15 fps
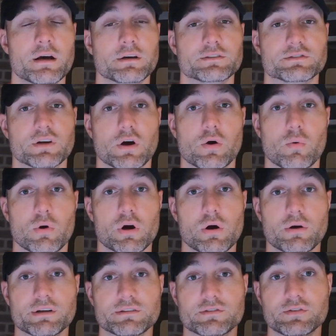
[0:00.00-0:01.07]
So we're
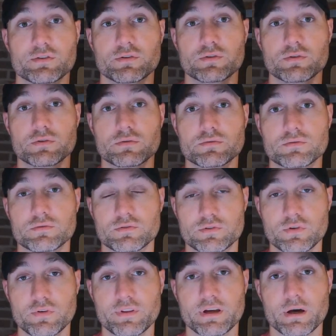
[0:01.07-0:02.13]
going to
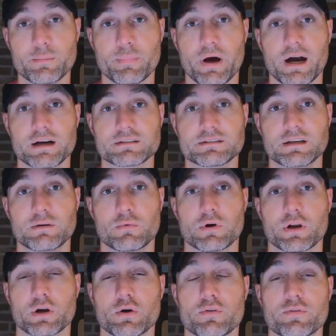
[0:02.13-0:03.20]
do the unboxing. We're
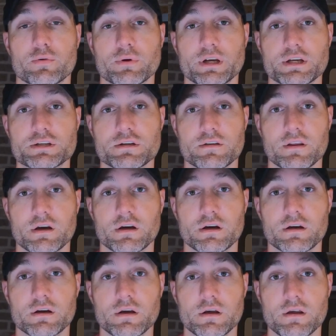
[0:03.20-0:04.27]
going to go through each of
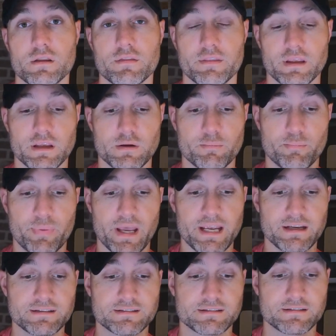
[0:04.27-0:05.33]
the
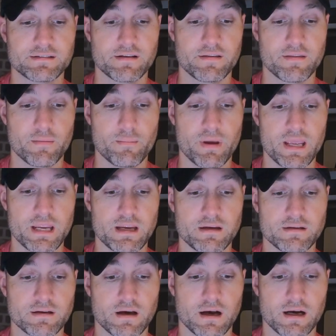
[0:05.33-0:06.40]
base, the
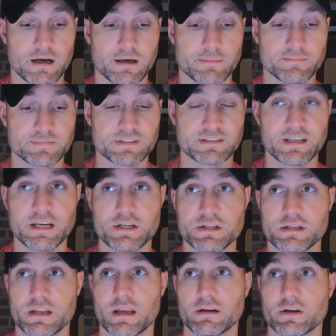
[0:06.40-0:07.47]
main
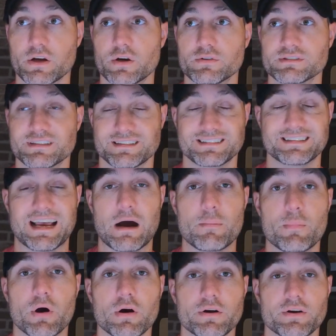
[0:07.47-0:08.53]
station that goes the
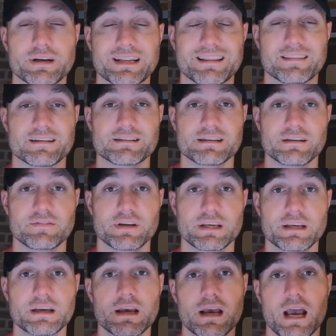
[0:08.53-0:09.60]
sound bar underneath the
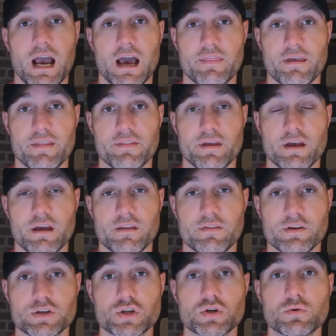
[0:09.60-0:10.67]
TV, and then
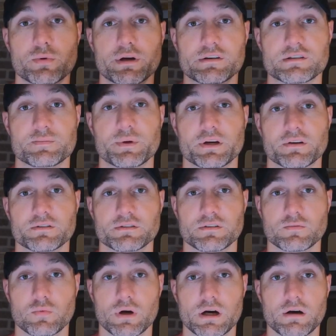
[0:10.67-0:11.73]
the two rear speakers
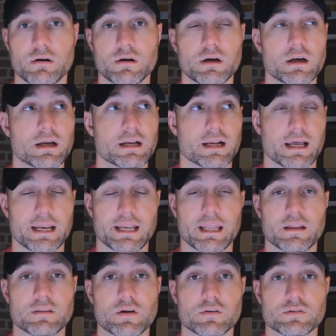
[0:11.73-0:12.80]
as well. Kind of
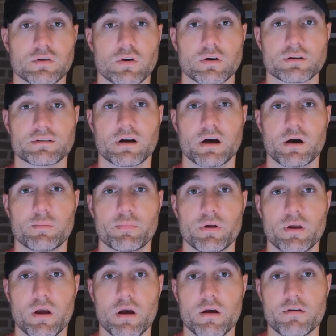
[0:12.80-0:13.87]
get those hooked
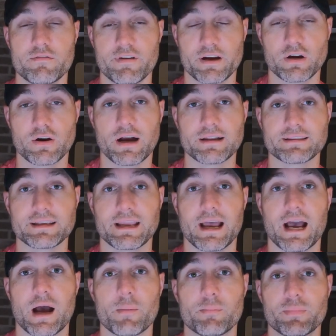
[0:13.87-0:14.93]
up, figure out the
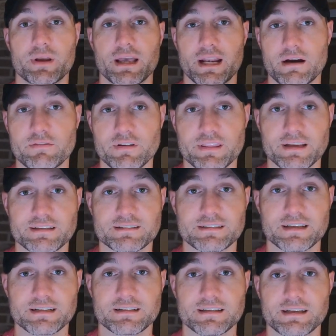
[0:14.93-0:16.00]
app, get everything
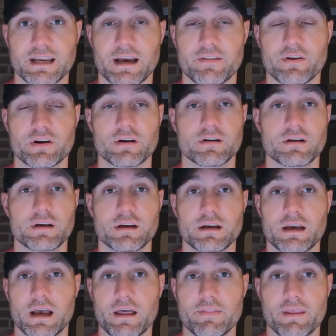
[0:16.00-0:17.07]
synced together,
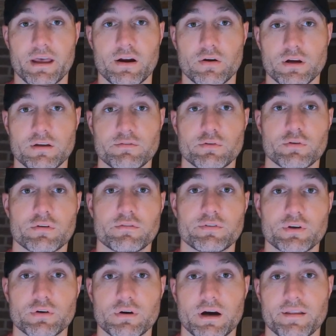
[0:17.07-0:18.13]
and then I'll give you a
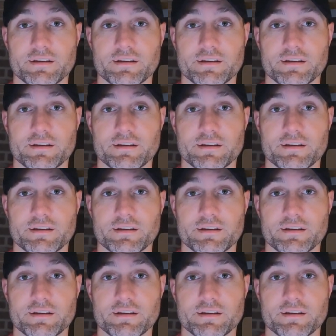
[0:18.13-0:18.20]
review of how